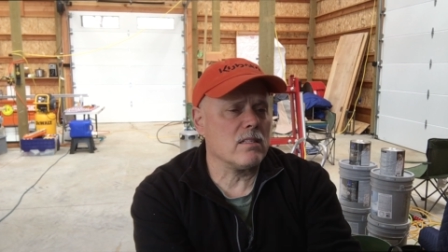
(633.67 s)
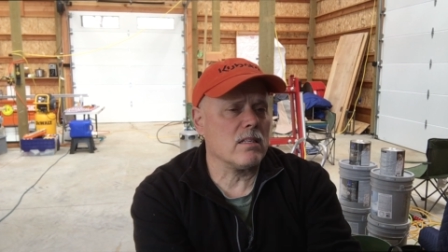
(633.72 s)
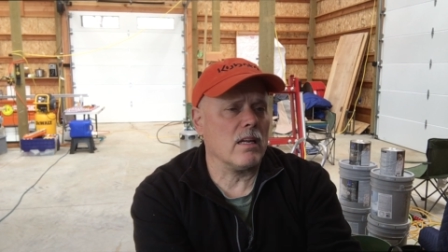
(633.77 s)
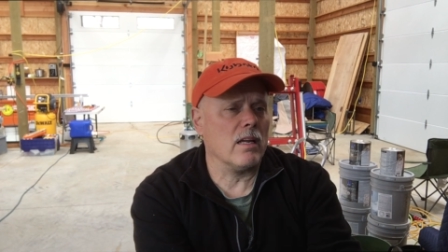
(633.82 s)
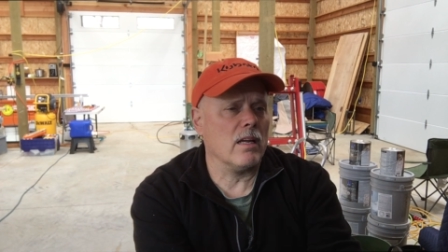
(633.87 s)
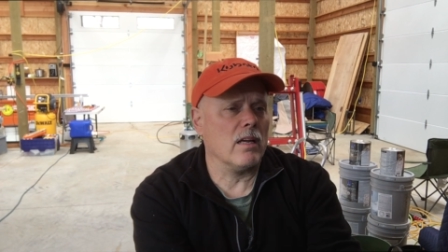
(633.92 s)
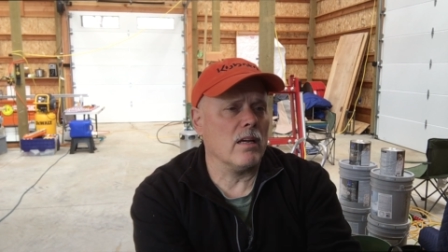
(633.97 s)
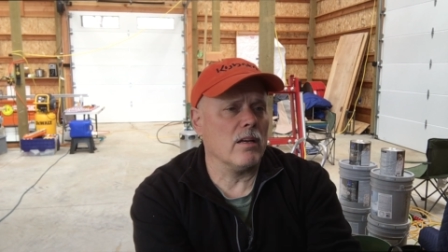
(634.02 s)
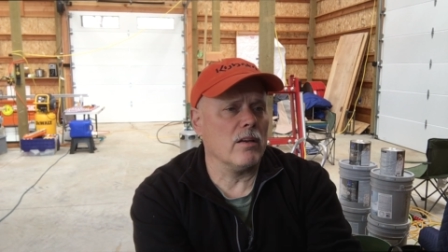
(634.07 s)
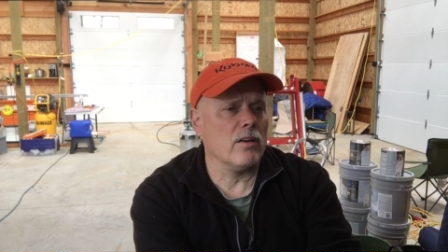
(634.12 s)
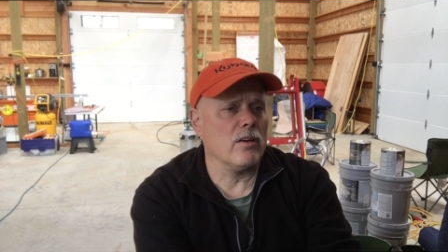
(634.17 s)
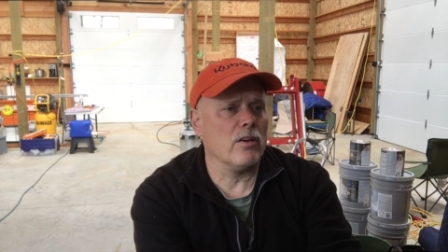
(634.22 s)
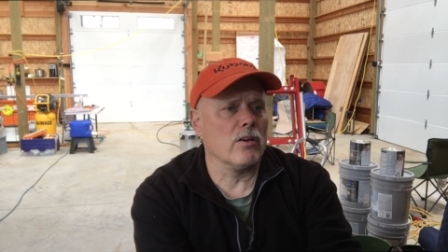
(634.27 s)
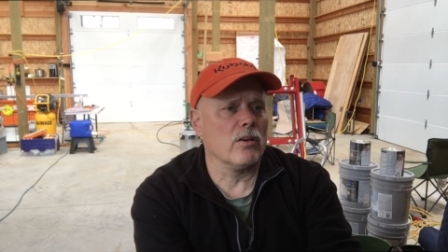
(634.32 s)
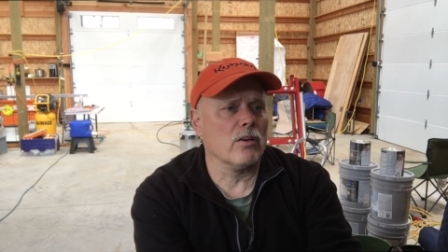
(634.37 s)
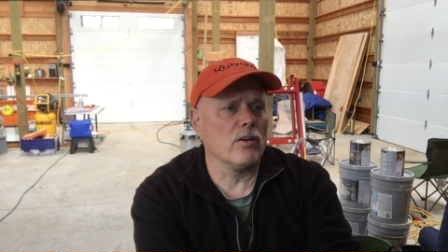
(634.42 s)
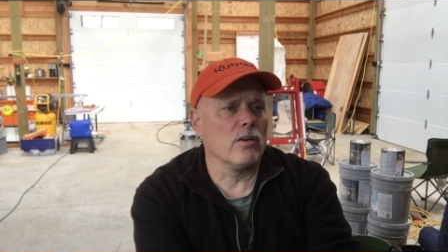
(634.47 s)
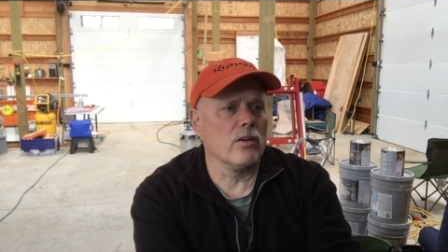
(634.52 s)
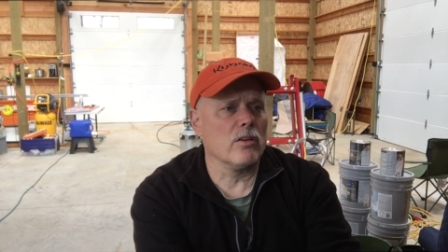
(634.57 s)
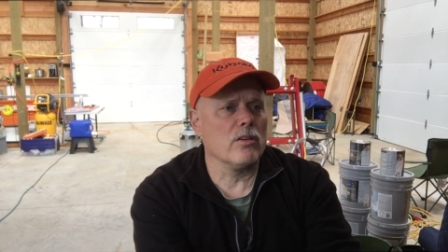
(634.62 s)
and
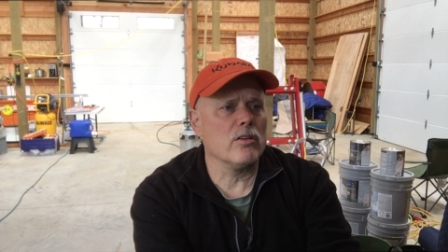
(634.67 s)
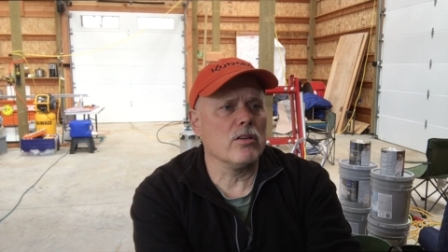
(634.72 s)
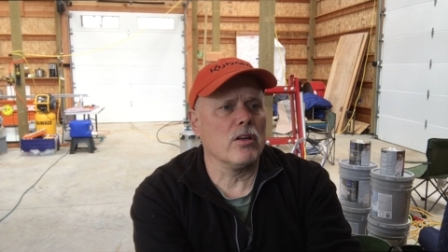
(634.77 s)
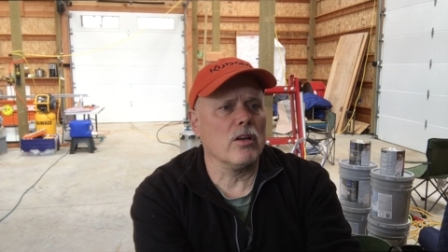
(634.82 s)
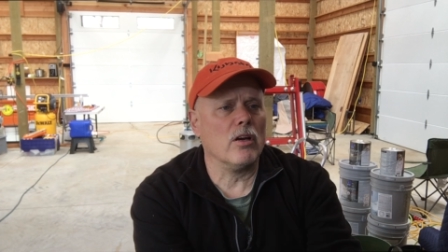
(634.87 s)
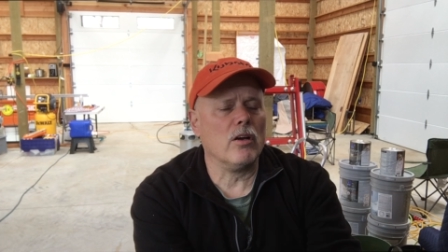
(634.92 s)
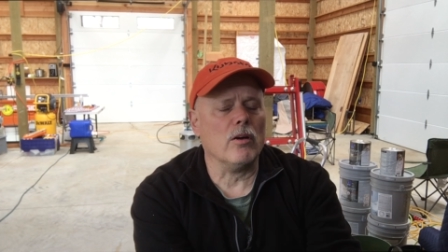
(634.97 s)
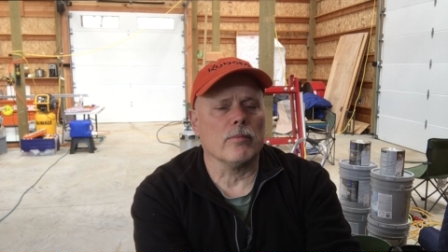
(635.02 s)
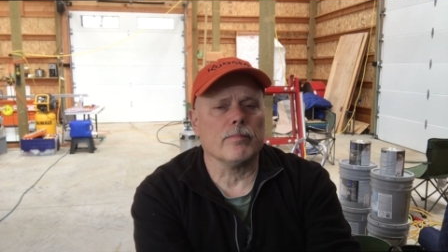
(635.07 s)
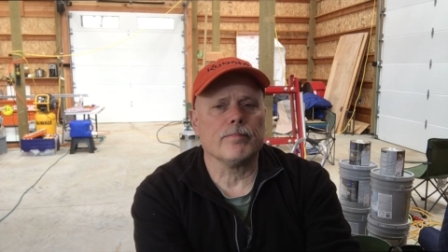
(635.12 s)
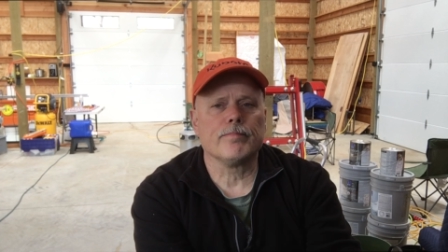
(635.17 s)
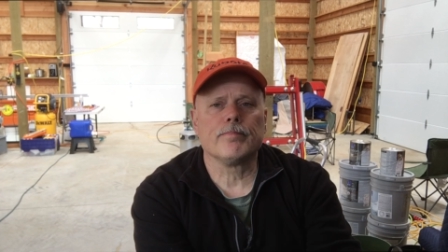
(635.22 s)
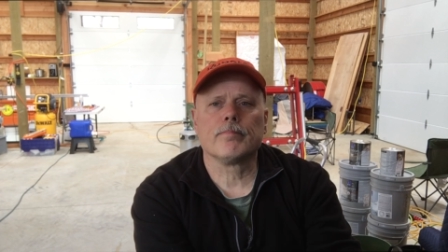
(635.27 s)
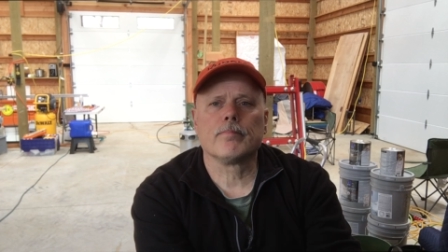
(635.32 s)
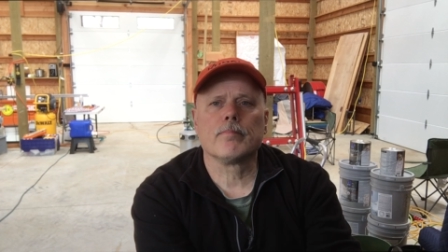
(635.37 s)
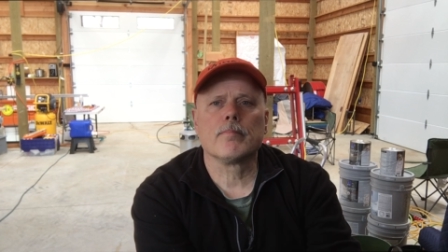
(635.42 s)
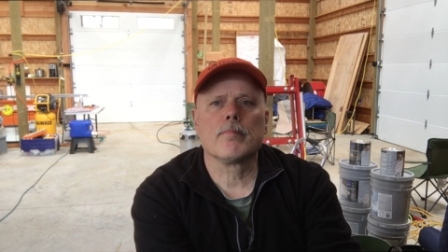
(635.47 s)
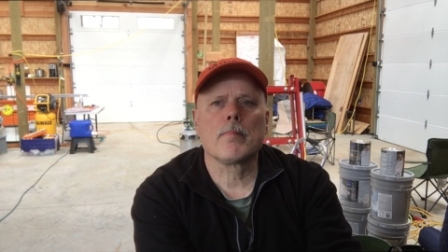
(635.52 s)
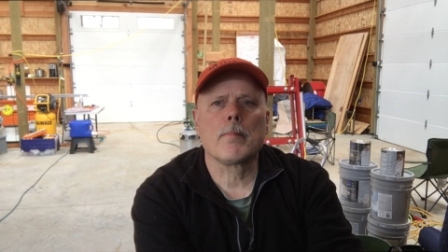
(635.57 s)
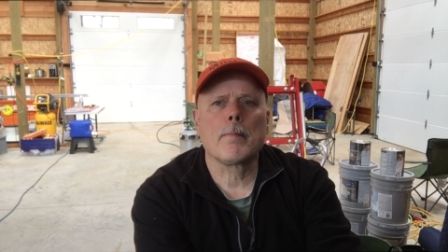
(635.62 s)
you're good to go.
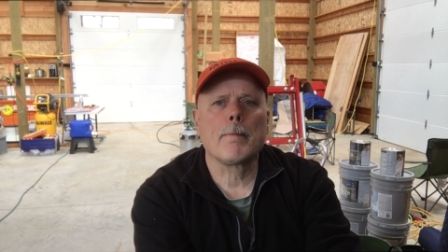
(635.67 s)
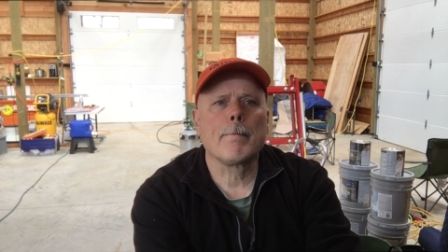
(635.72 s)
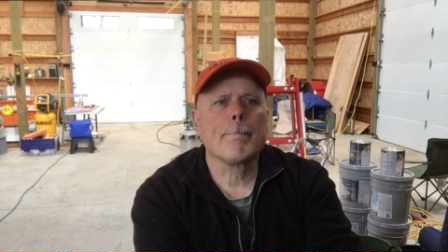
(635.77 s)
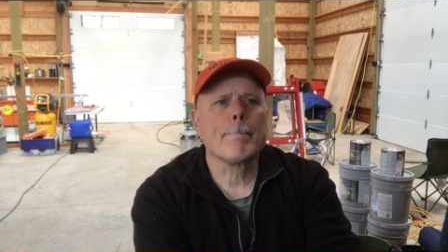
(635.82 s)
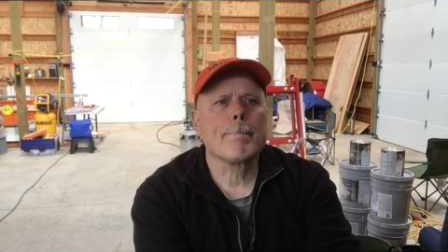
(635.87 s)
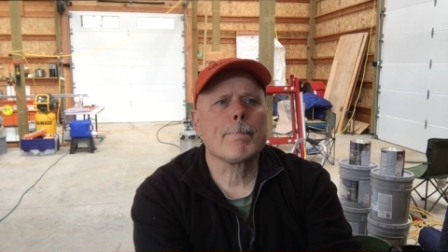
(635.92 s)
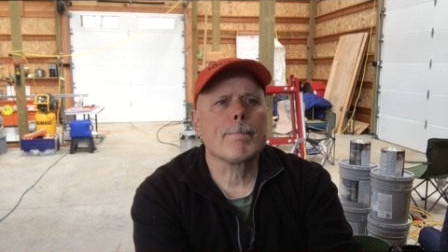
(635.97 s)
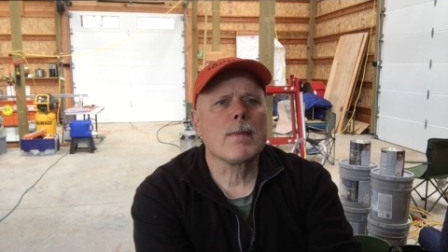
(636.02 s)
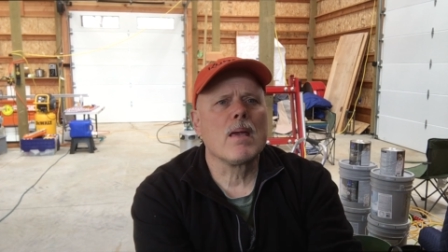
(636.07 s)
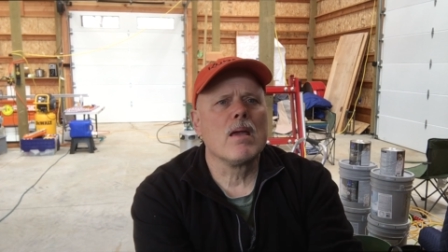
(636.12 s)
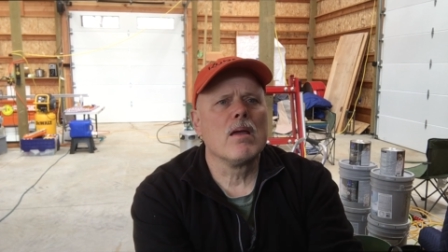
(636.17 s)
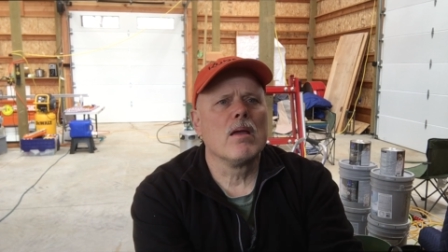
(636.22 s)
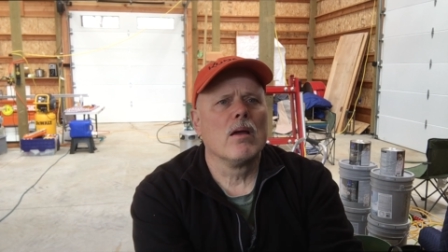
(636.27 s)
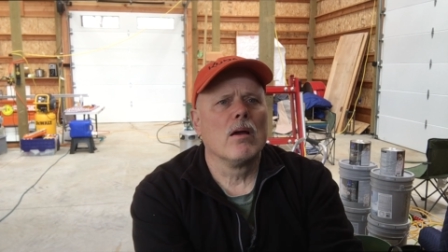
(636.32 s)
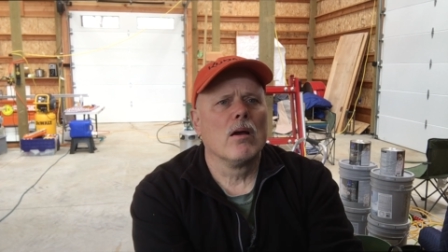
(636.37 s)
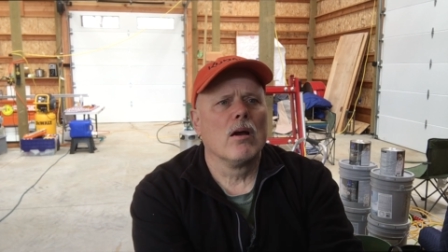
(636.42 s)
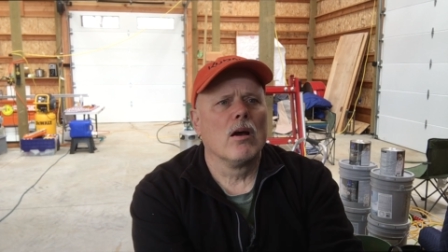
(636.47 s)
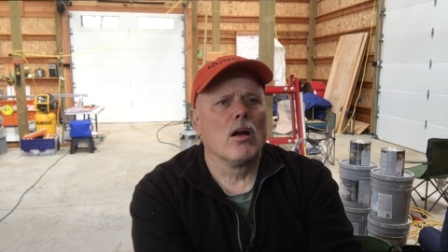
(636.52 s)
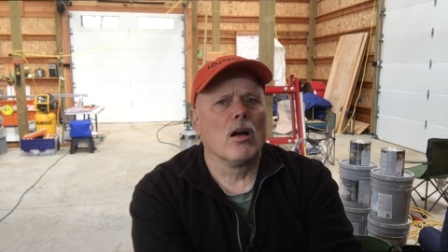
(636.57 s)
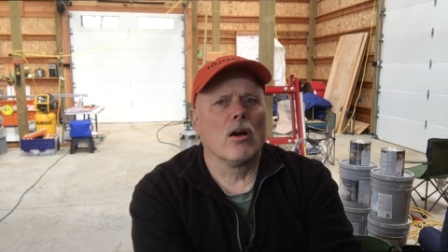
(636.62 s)

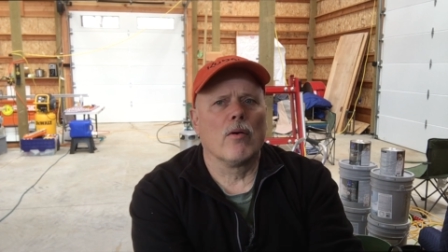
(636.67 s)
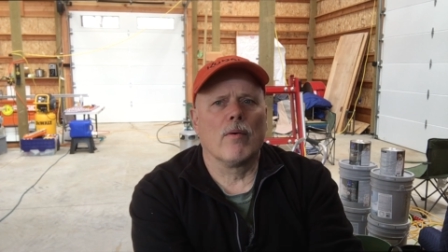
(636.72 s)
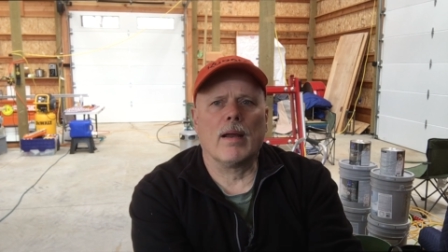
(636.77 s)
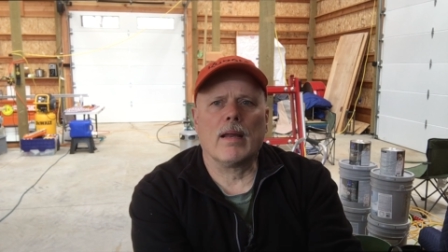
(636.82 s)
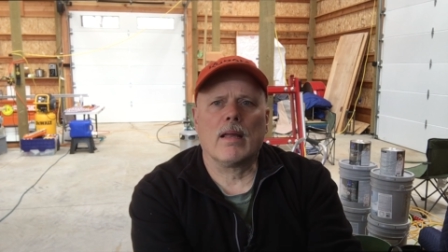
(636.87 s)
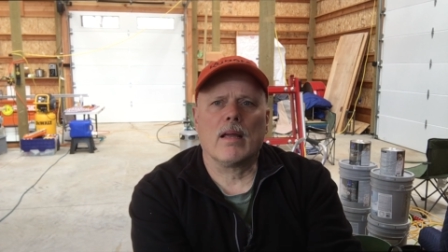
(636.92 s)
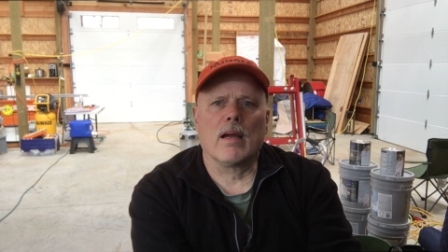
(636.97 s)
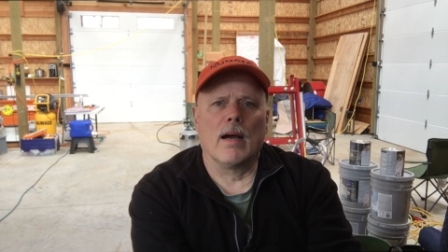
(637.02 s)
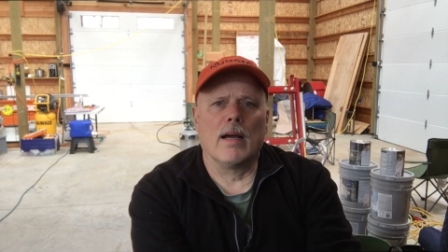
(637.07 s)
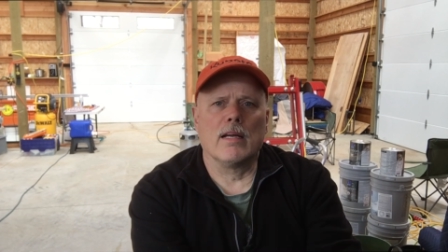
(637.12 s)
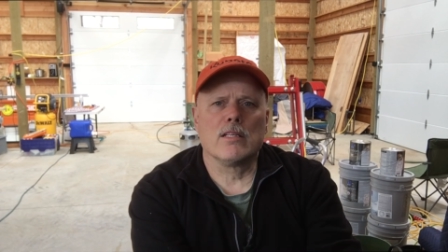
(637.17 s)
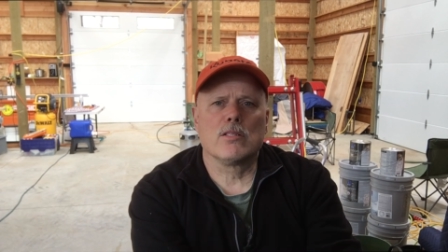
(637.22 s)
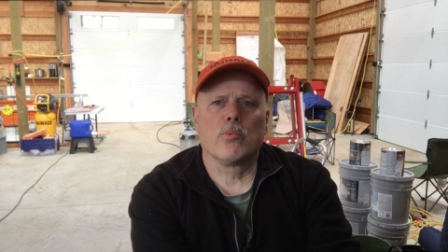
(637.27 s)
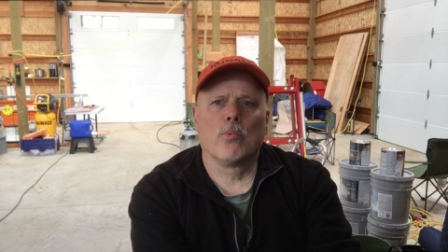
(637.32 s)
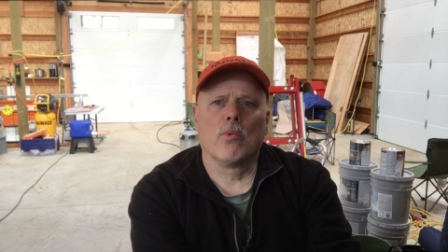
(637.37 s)
All right, guys.